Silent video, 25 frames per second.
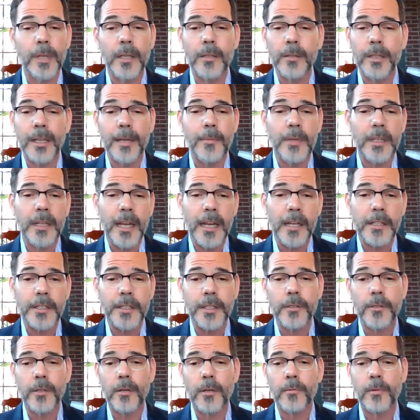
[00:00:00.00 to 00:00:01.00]

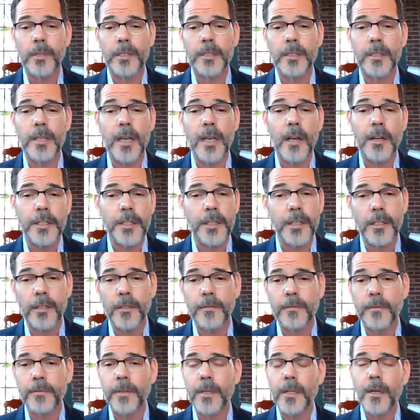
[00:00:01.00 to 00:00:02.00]
elimination or reduction
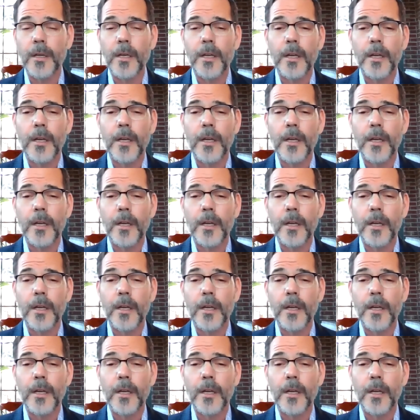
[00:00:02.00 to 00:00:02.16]
of